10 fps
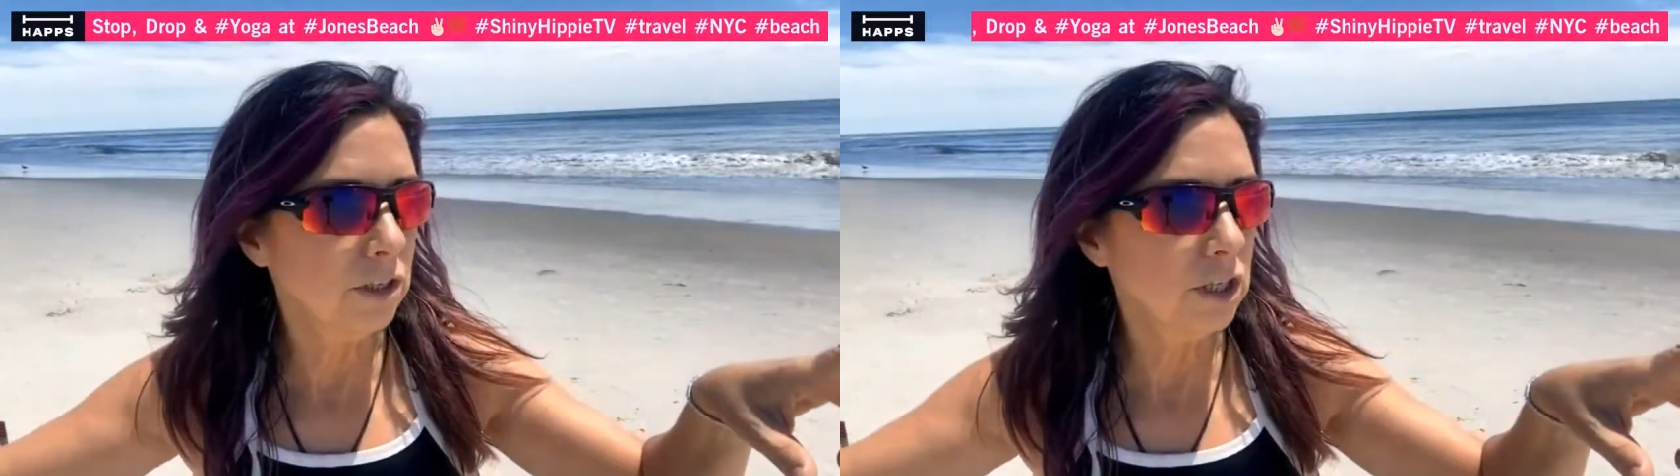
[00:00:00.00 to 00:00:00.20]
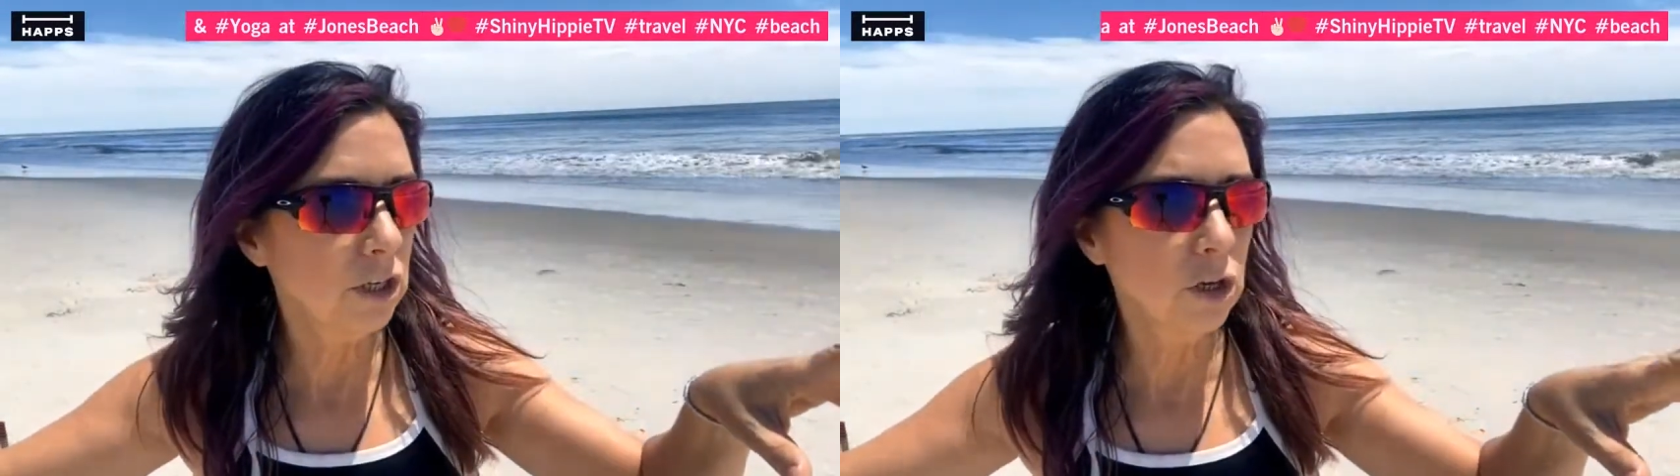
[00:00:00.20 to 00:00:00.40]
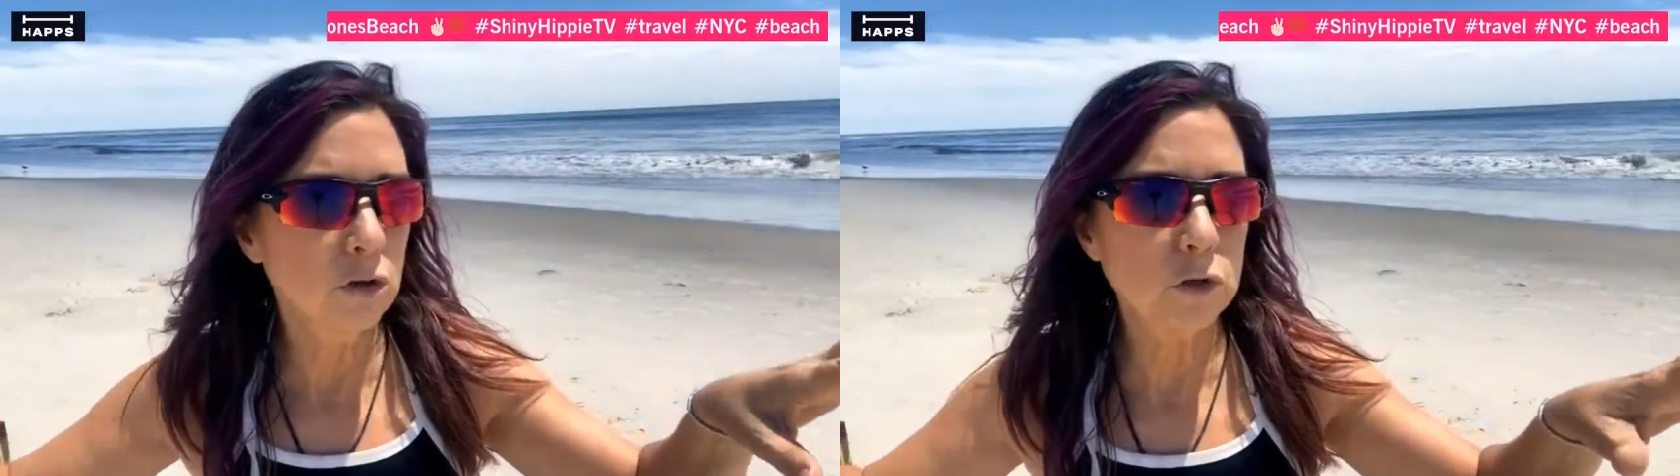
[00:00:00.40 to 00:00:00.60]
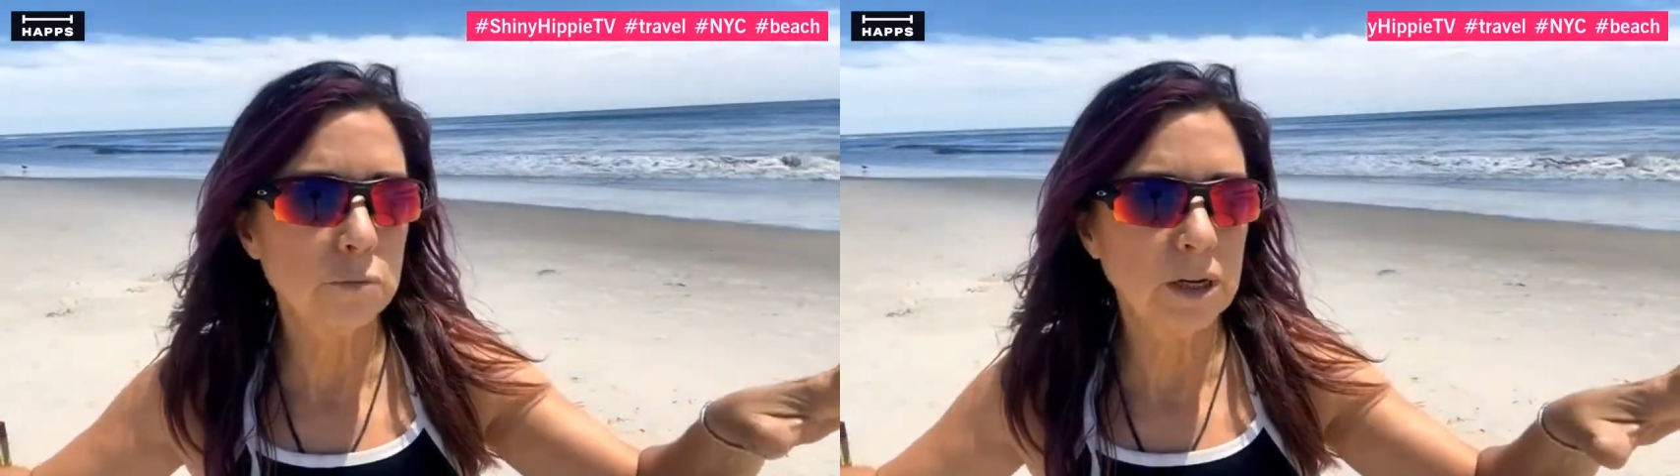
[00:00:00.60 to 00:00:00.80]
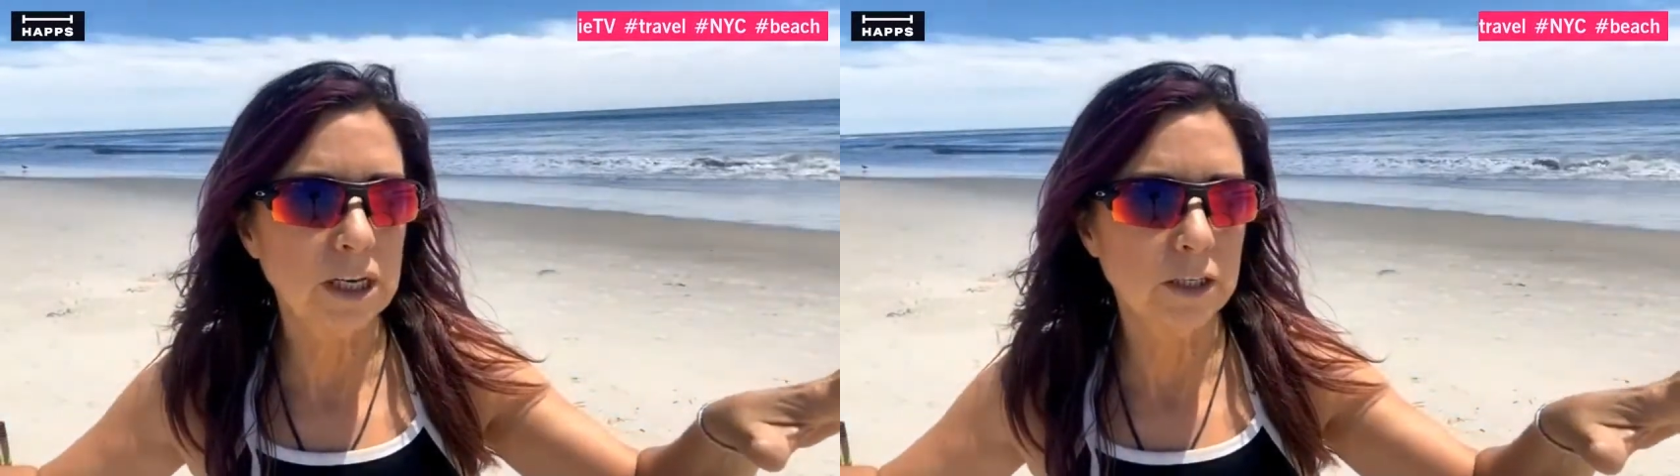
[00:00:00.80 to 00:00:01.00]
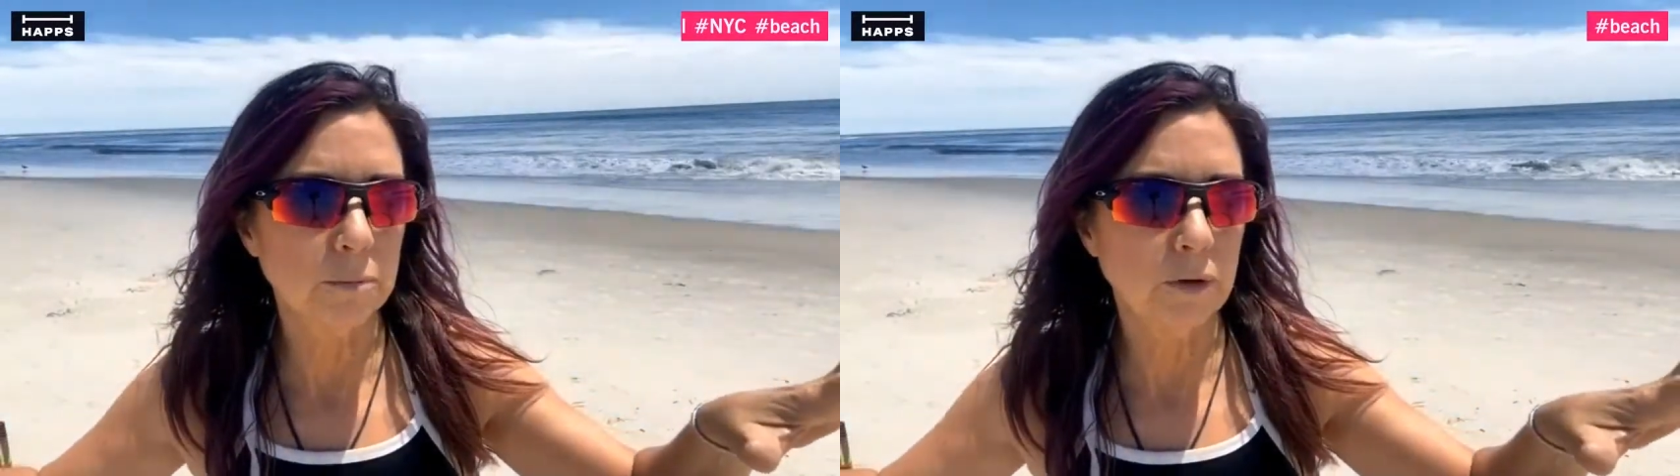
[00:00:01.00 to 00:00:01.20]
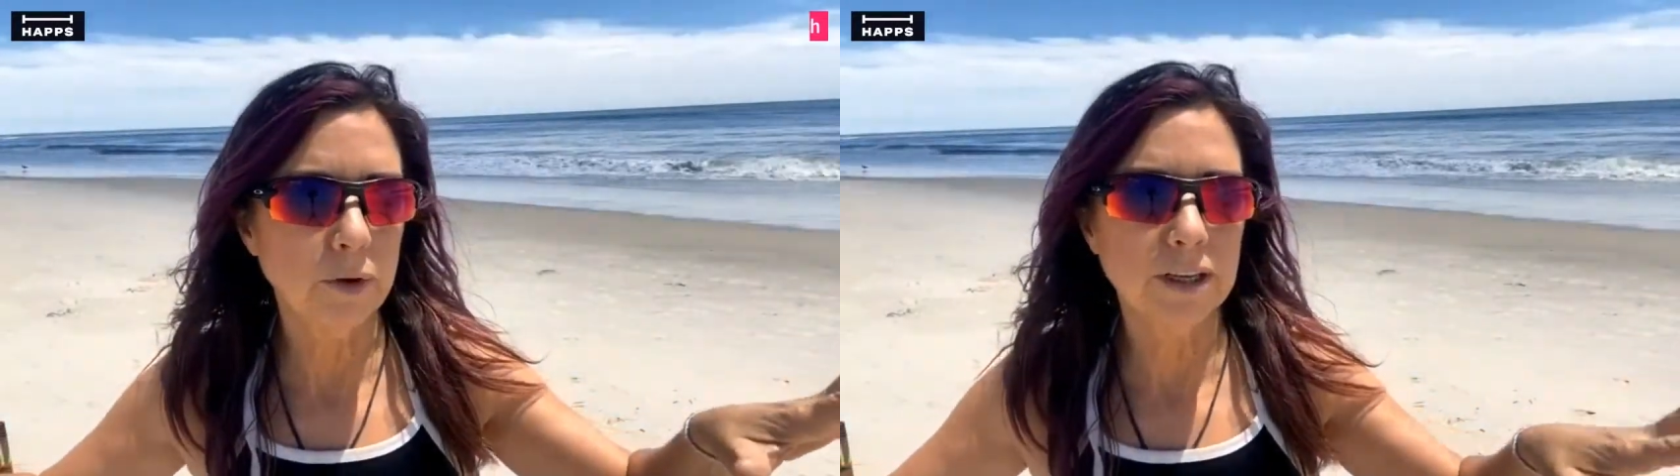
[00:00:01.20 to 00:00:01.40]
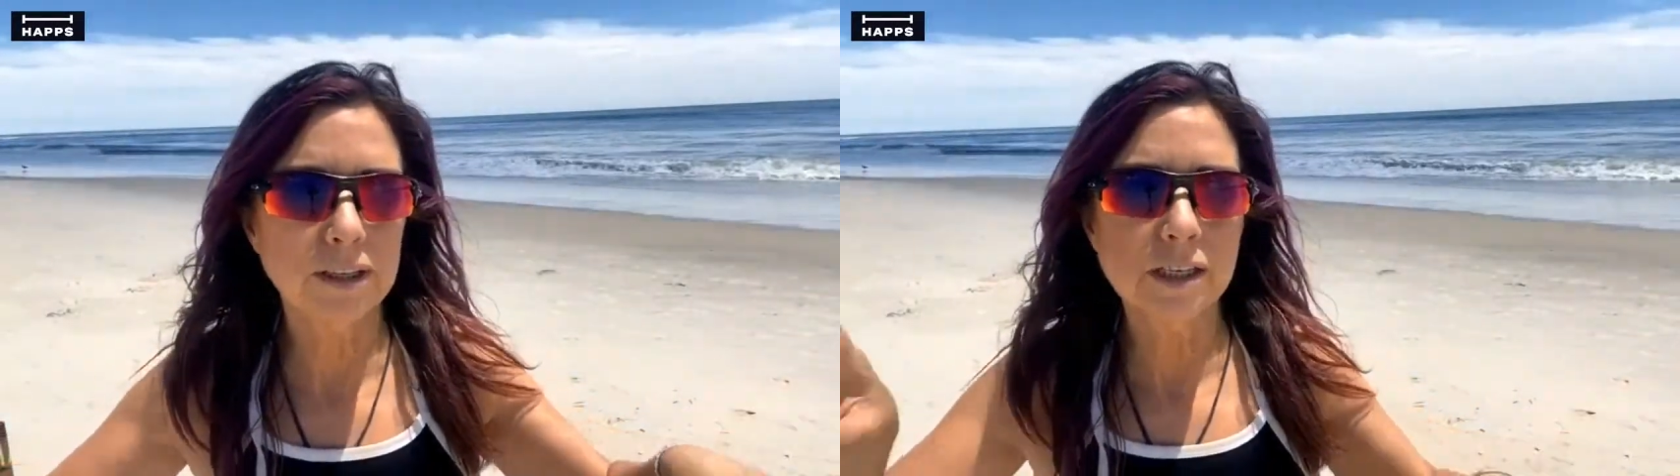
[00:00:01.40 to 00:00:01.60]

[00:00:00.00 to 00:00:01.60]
It's a huge beach, but we at